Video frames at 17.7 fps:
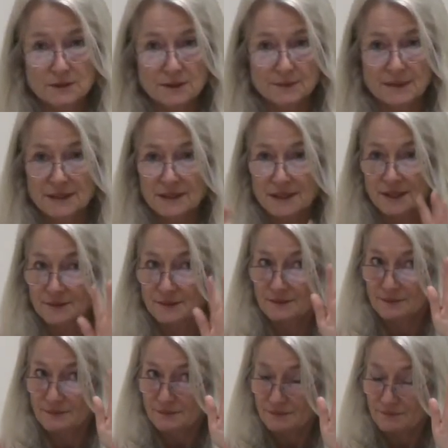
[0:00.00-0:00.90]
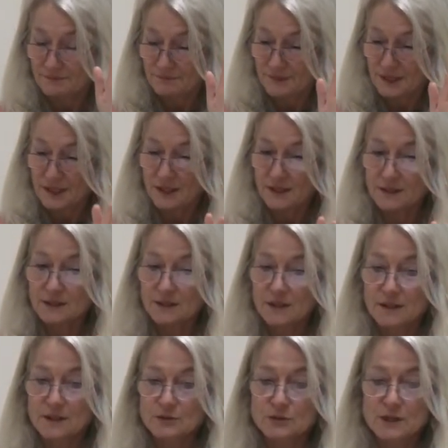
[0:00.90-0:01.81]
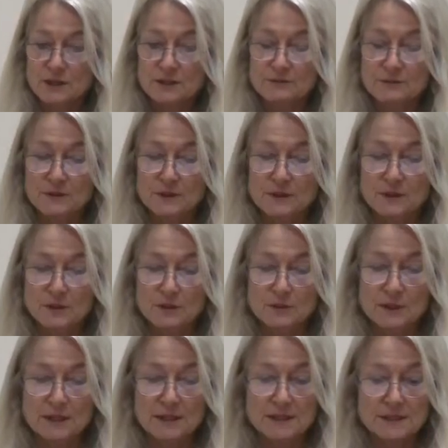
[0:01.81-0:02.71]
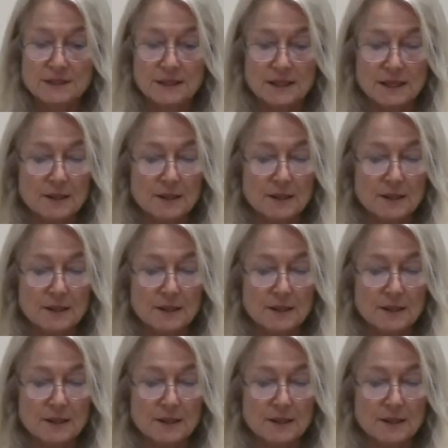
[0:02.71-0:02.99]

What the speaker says: they got the contract for the U.S.